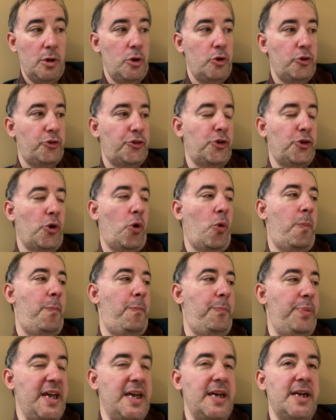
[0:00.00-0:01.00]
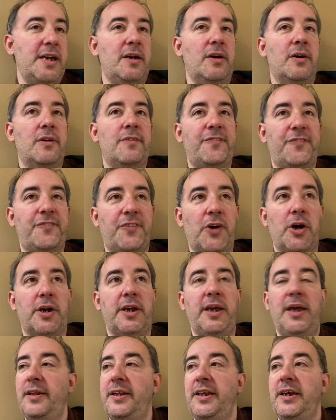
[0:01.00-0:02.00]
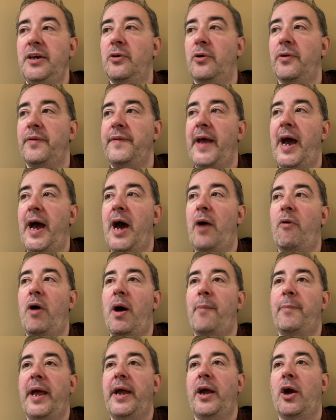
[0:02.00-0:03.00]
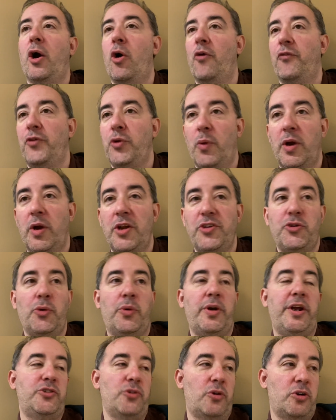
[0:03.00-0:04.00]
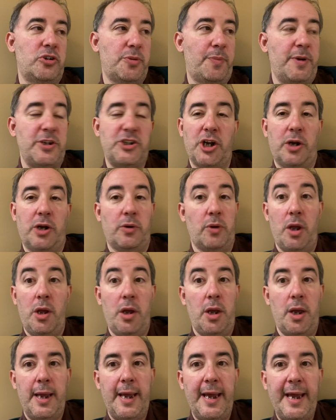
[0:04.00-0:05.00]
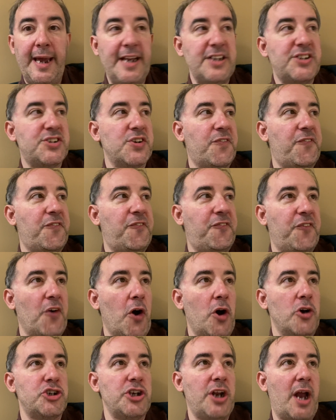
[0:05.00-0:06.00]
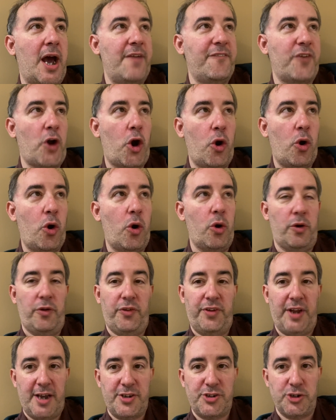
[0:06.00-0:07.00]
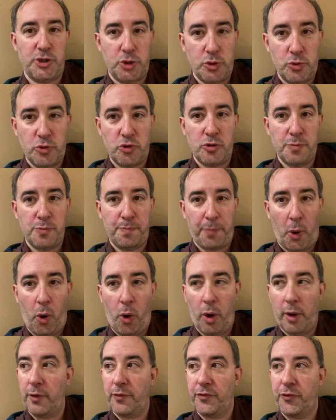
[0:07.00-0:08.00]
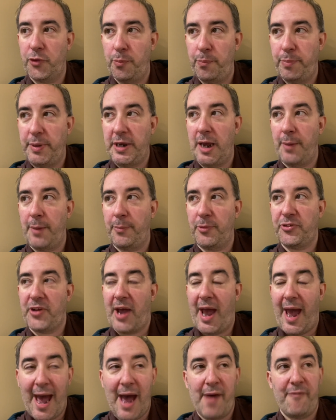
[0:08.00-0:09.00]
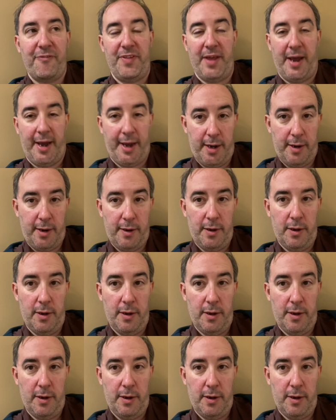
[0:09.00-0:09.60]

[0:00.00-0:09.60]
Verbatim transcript: So big fucking deal. Now I'm like, oh, if you want to donate, donate to my channel. It's a function I've earned as a YouTube partner to be able to have that.